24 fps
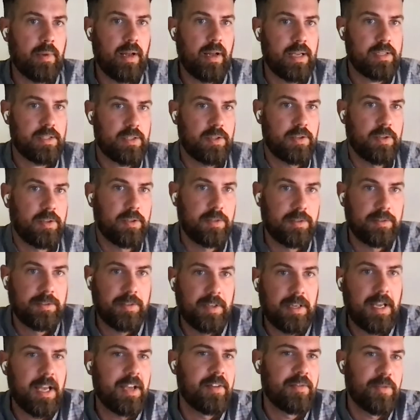might ask you to,
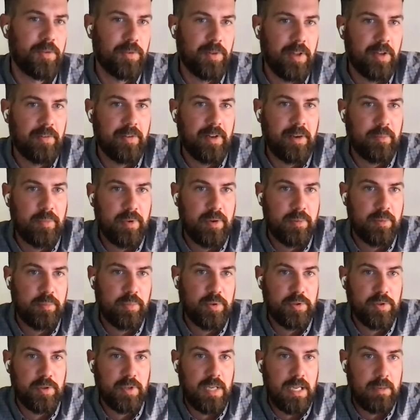like, hey, if you love it, I'm going to
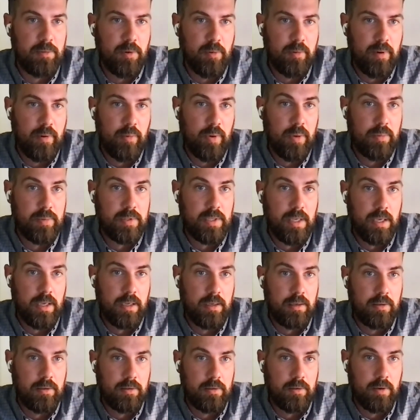put your name on my website,
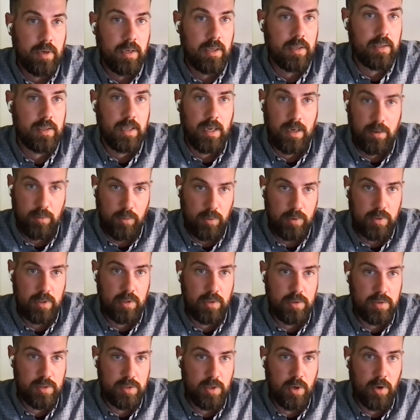right? Kind of
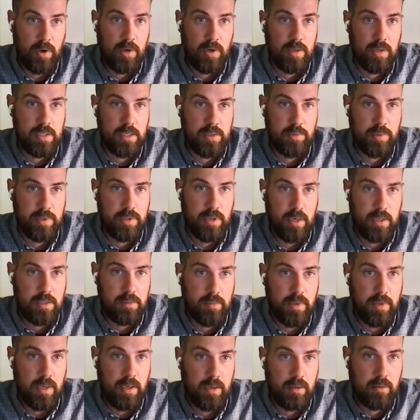those currencies we talked
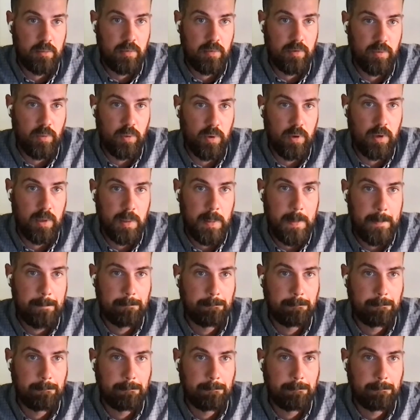about before.